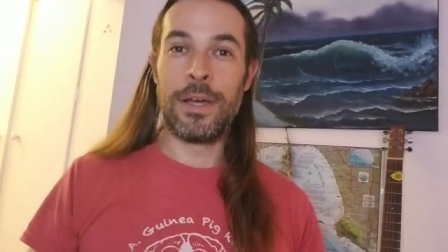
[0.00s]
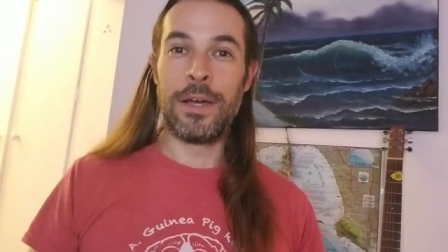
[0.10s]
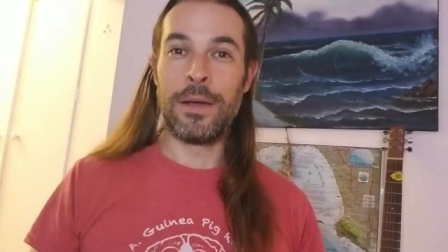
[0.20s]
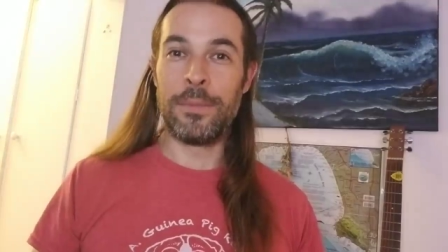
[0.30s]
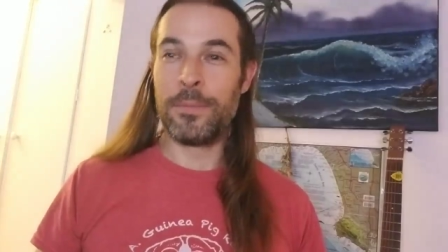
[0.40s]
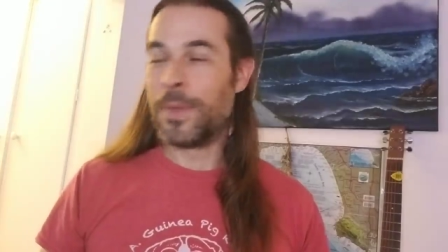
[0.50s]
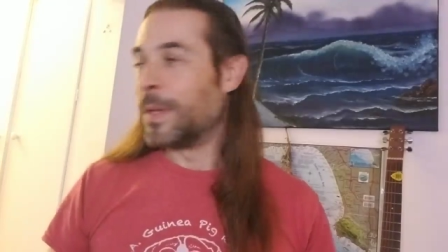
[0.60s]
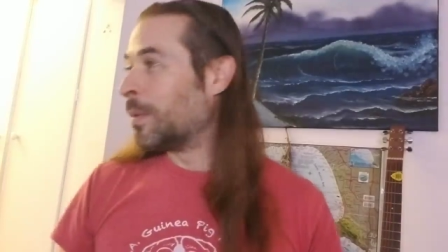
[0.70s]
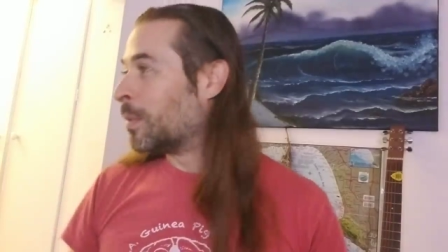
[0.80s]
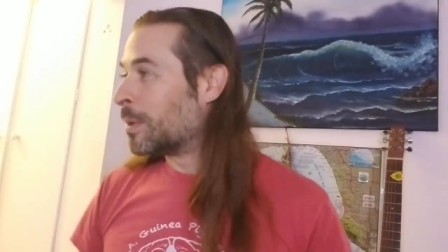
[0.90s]
Um,
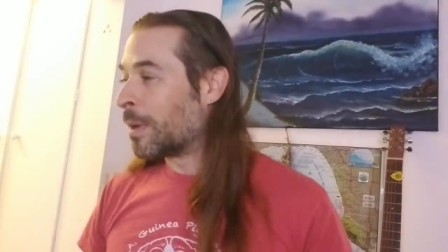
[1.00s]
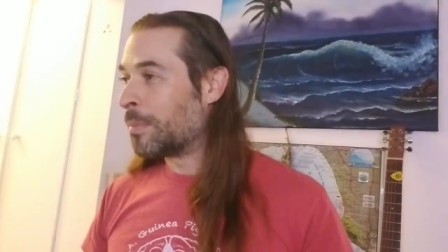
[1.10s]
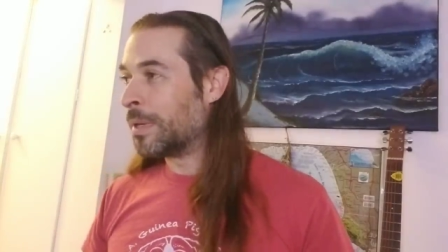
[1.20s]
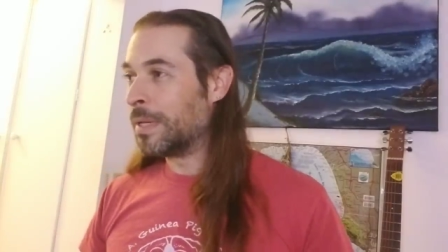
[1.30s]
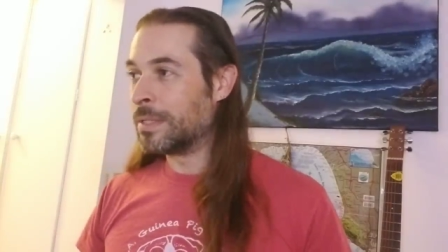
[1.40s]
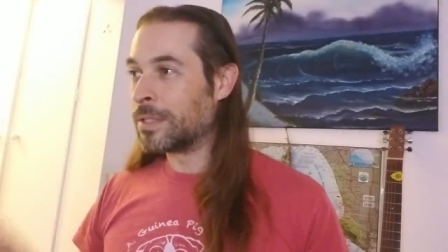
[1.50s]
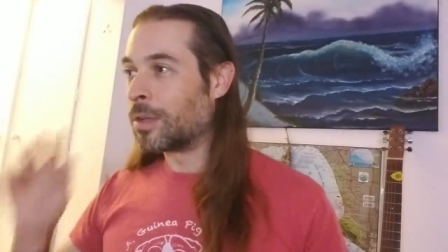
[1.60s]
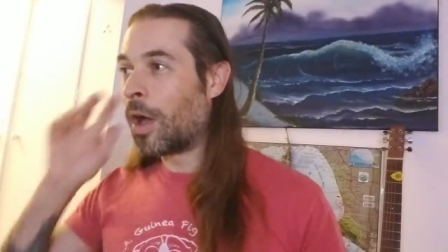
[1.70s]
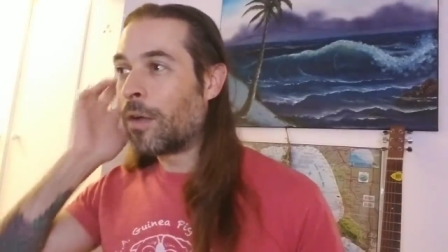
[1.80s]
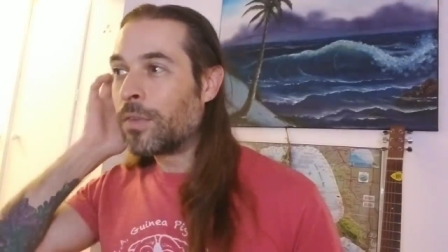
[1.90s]
one of my piggies is
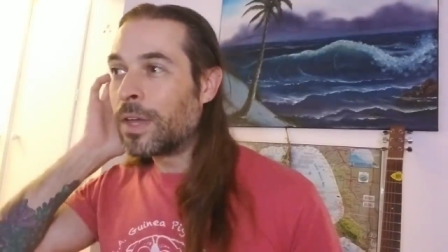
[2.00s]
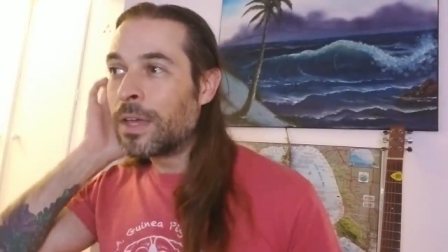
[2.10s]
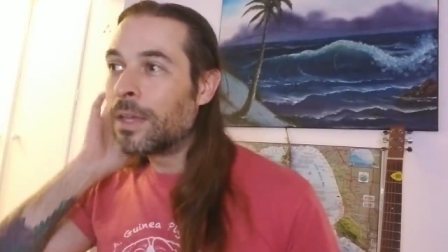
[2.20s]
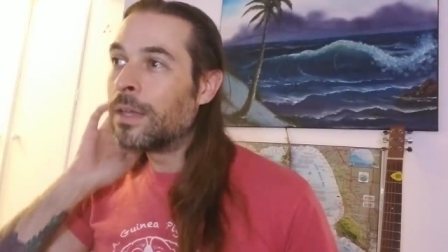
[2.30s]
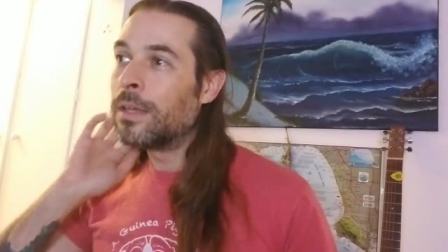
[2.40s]
coughing.